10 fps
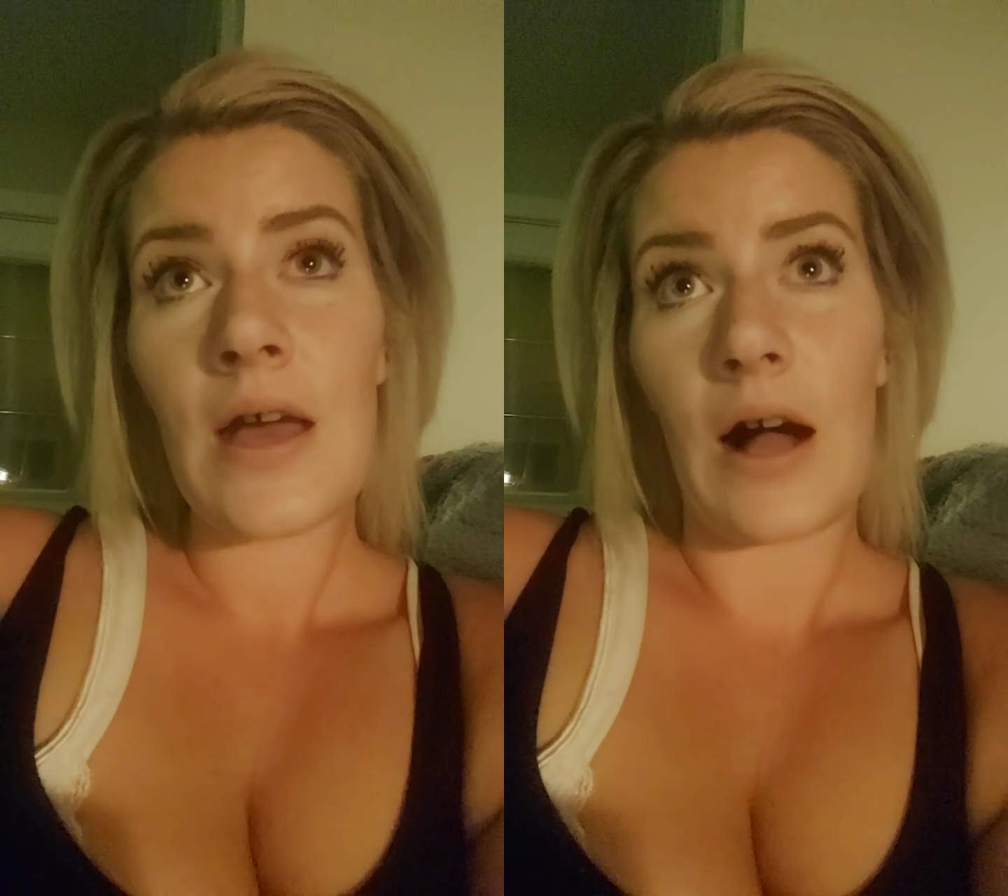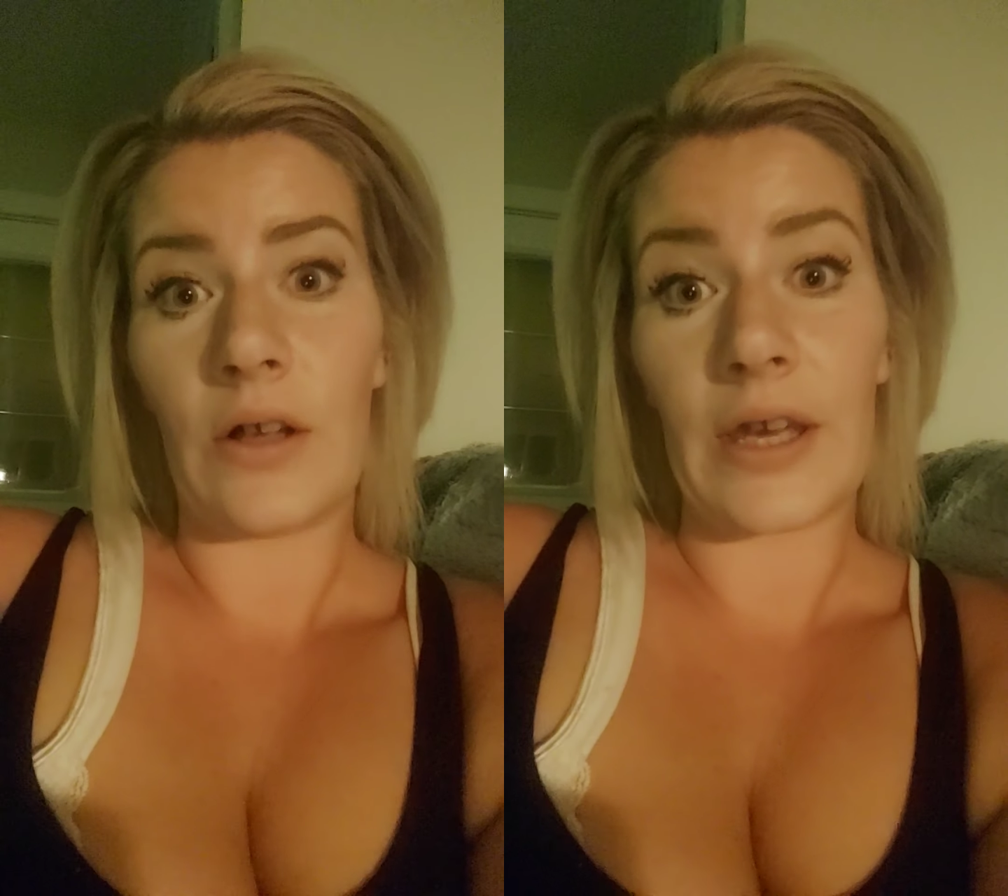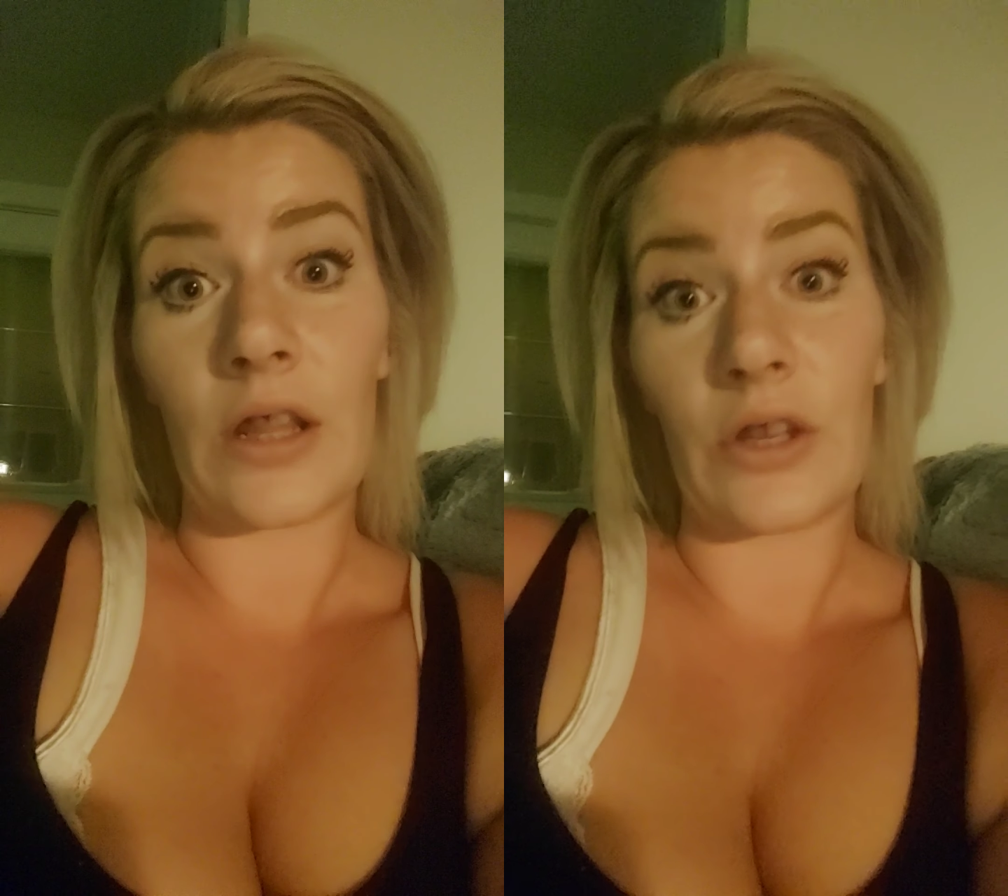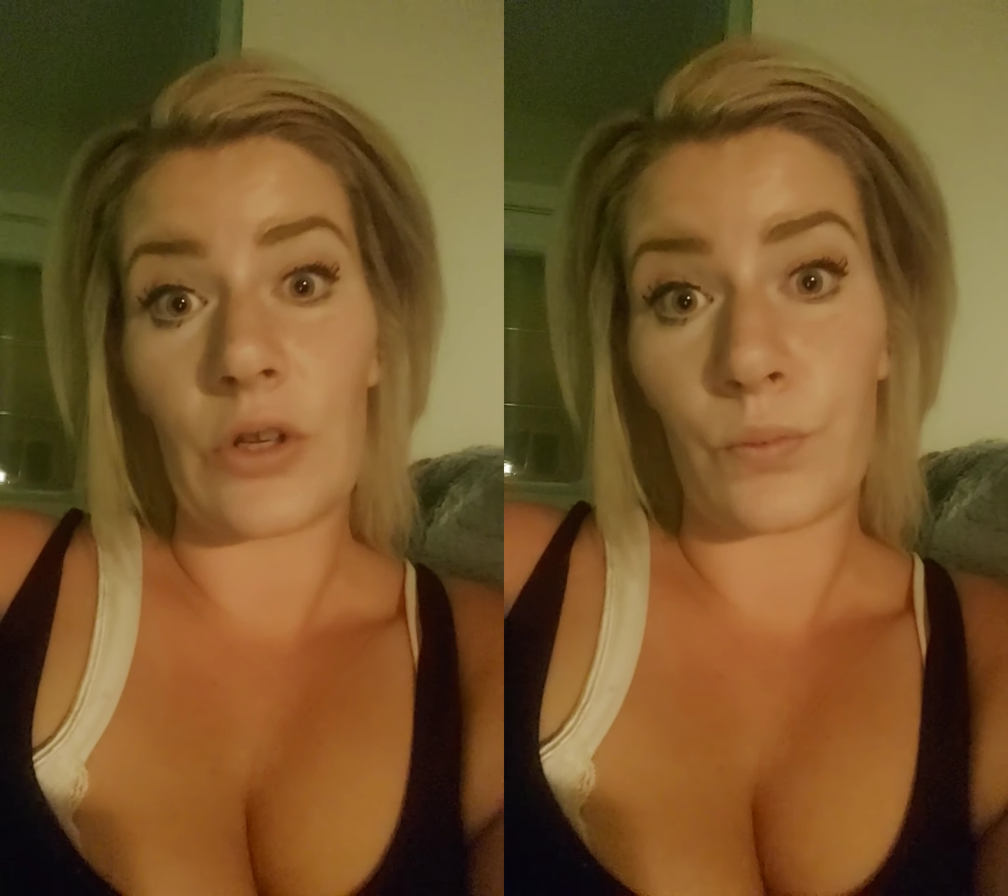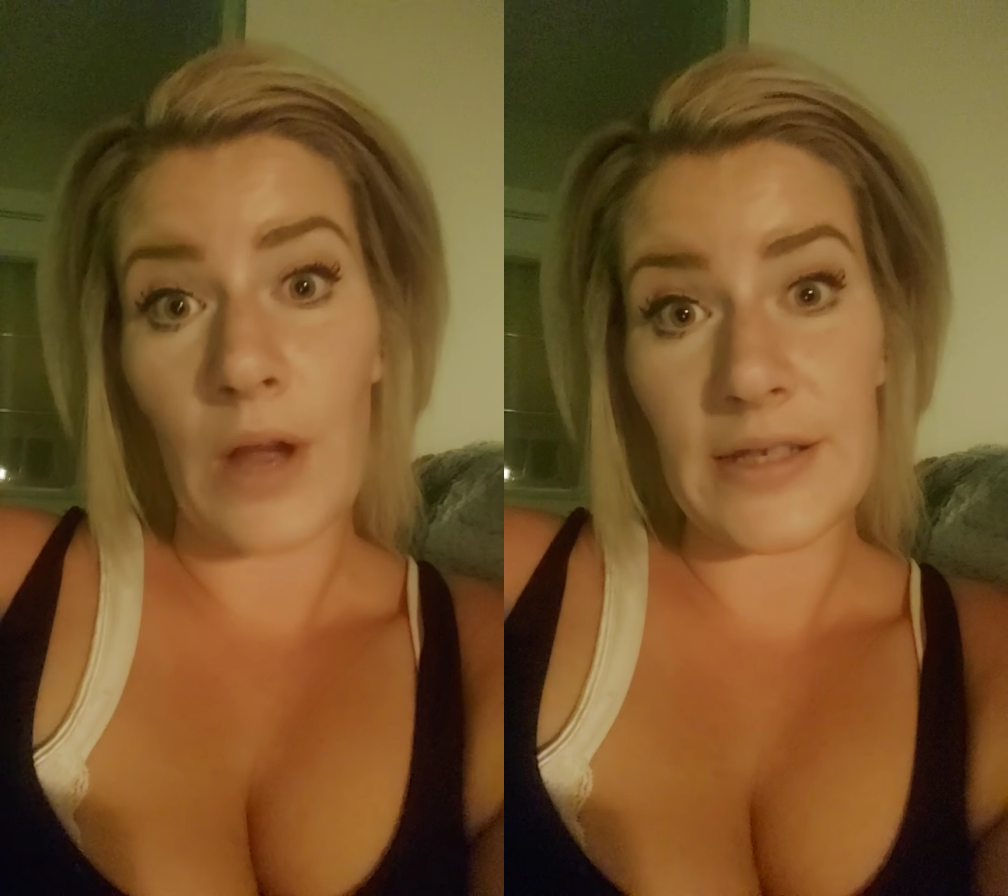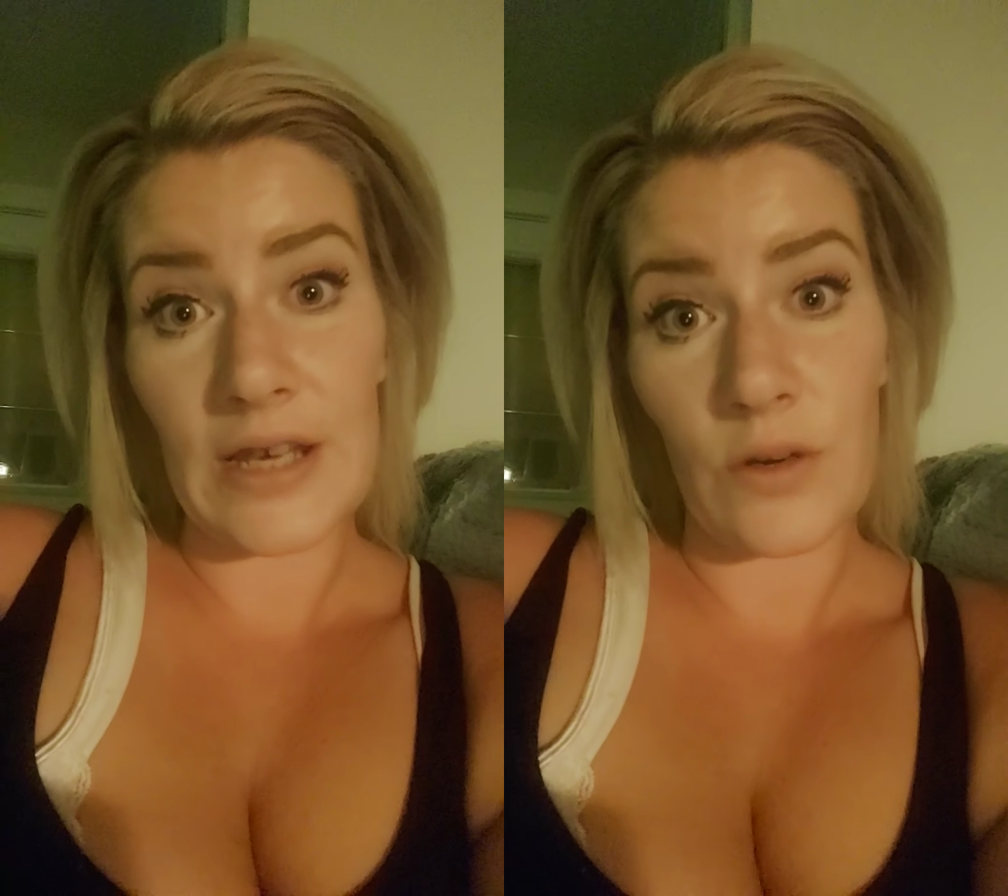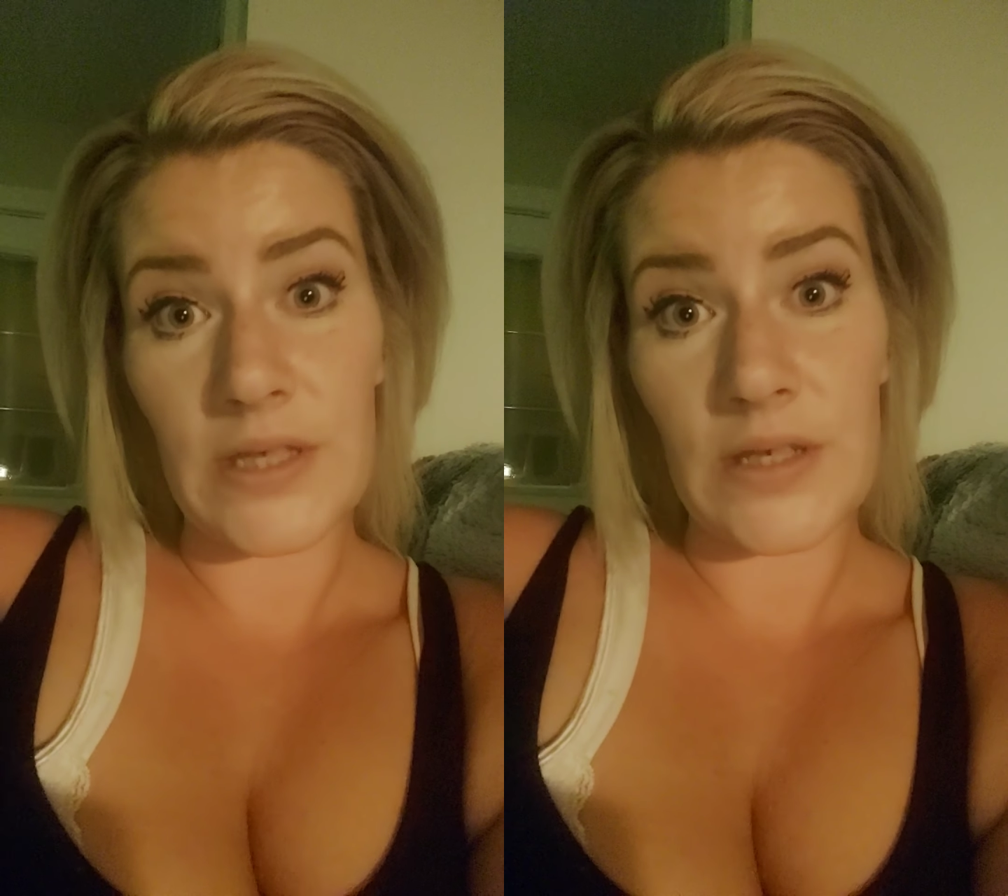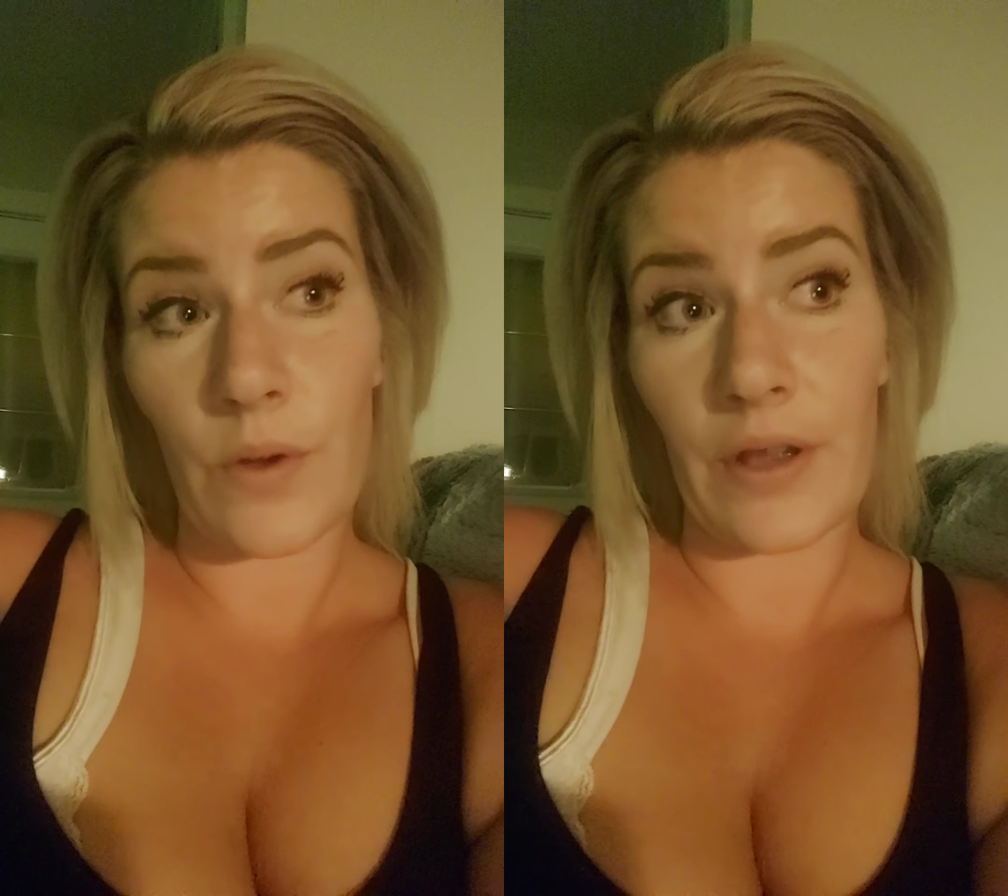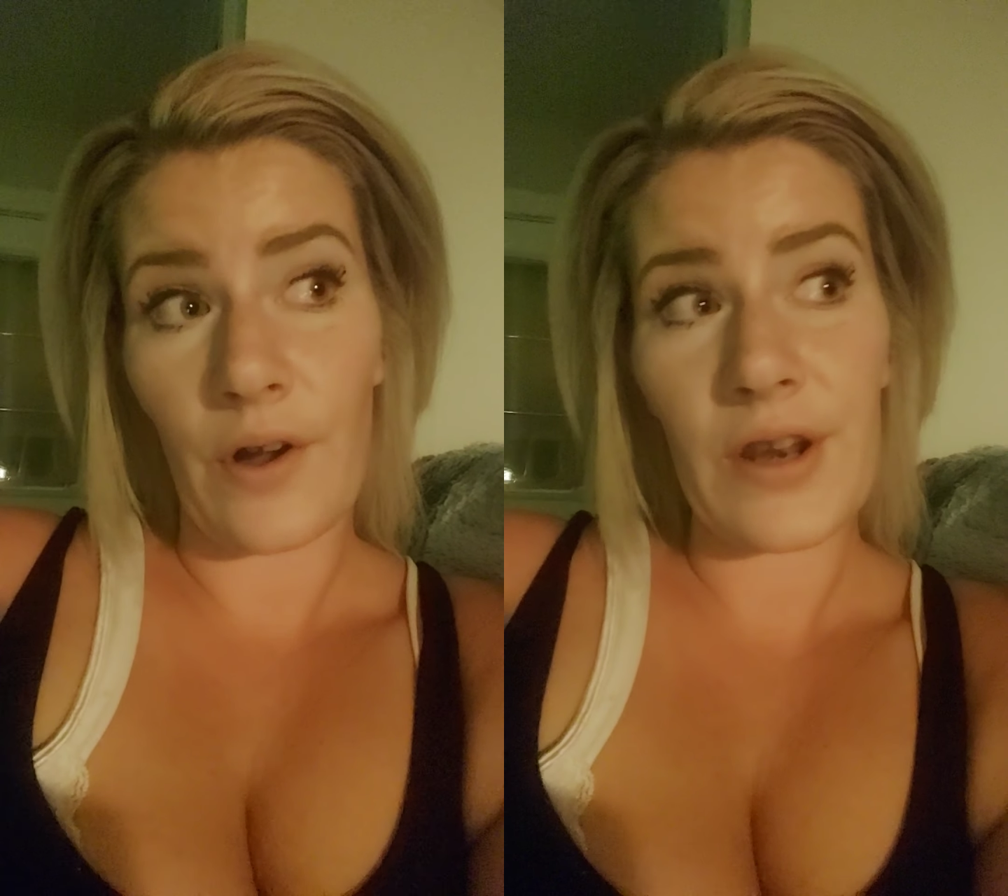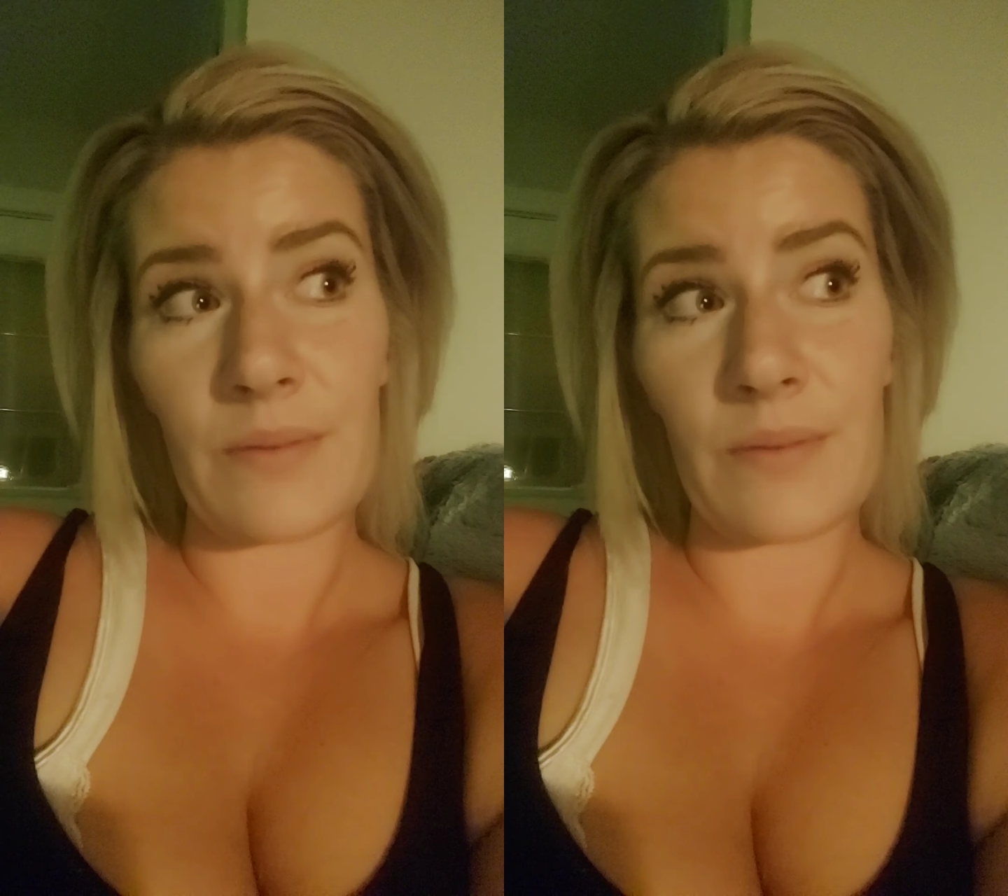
I'll get a little rundown of what's going on.